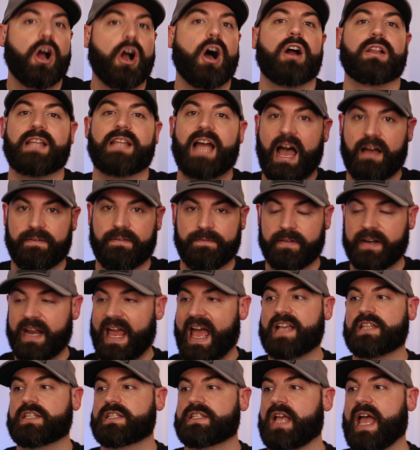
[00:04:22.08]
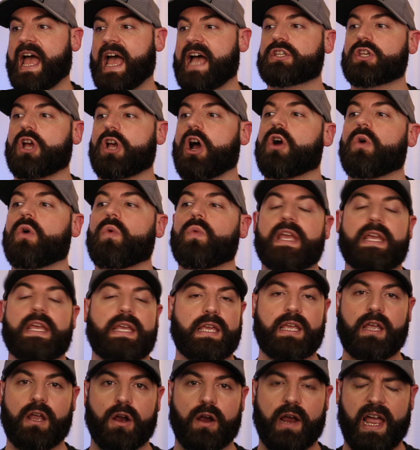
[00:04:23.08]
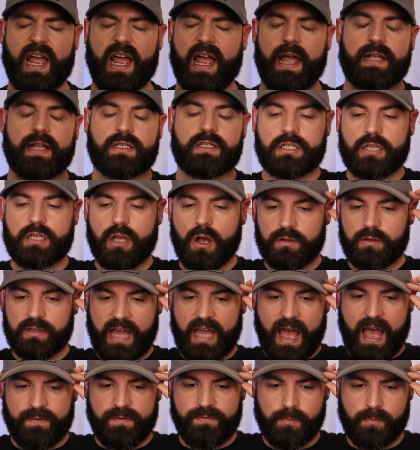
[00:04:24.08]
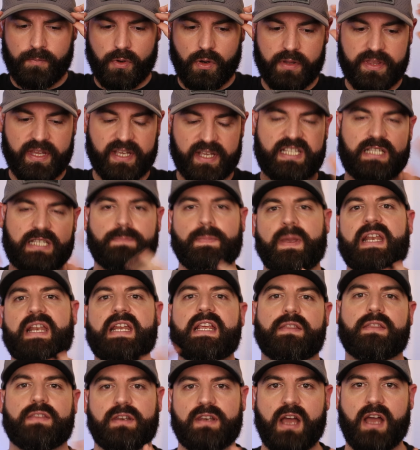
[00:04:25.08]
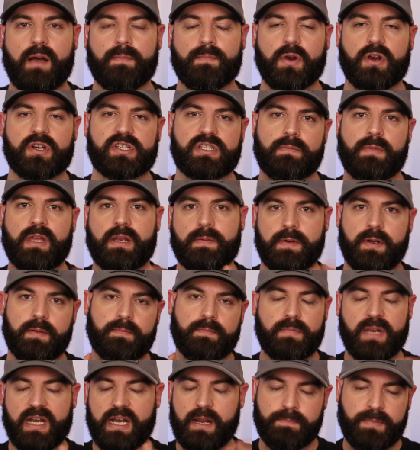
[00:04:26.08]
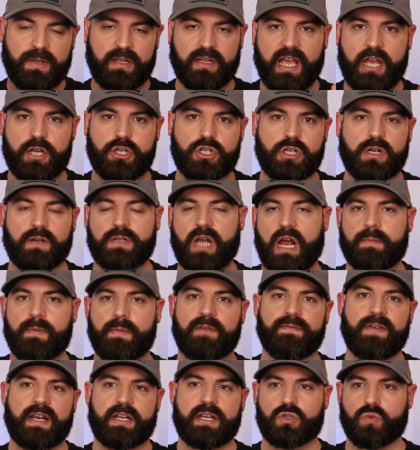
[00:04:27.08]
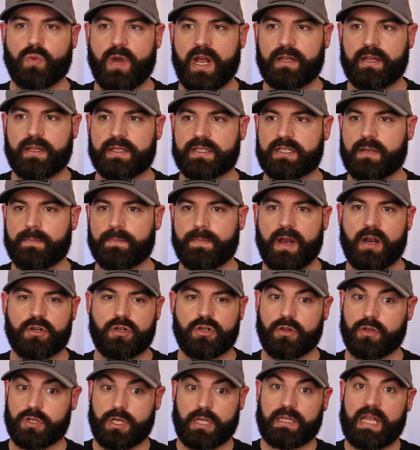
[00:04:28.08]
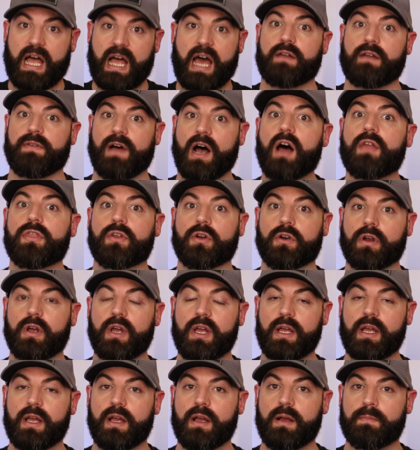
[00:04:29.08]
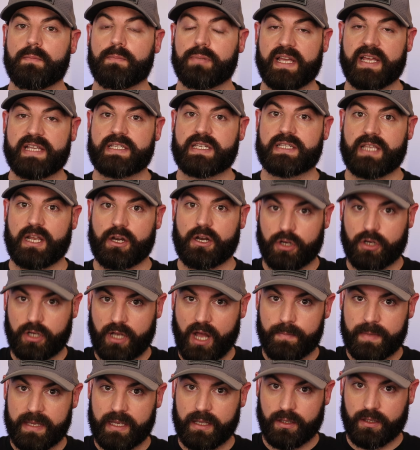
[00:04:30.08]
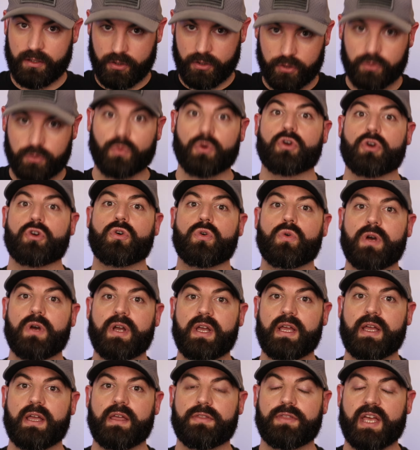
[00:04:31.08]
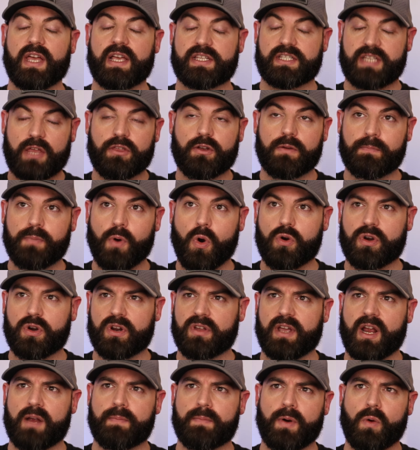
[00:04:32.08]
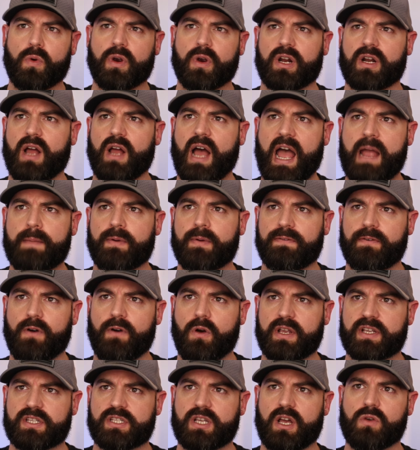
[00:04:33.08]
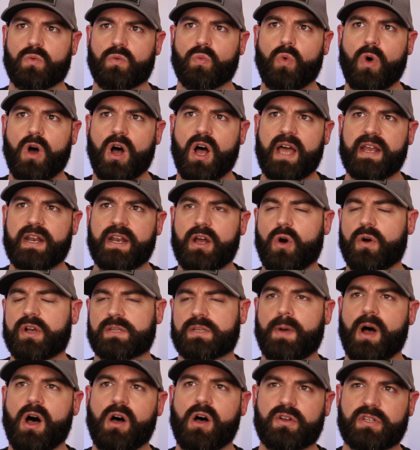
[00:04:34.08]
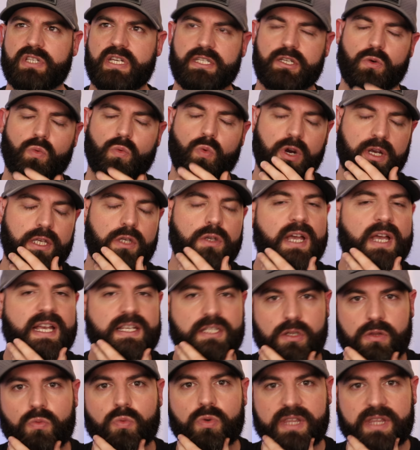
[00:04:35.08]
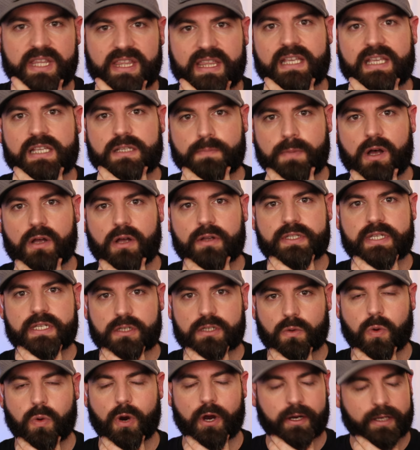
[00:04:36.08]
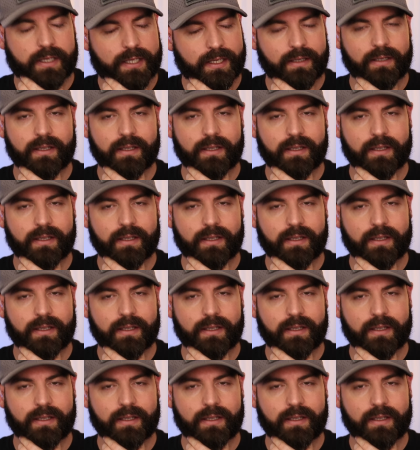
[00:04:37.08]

all laughing as as are we here it, it's so laughable and the spinning of the numbers the manipulation of talking about venezuelans compared to there's a lot of other places that are coming through the southern border there but we're going to hyper focus on one. Oh, his policies are working you guys you really think his policies are working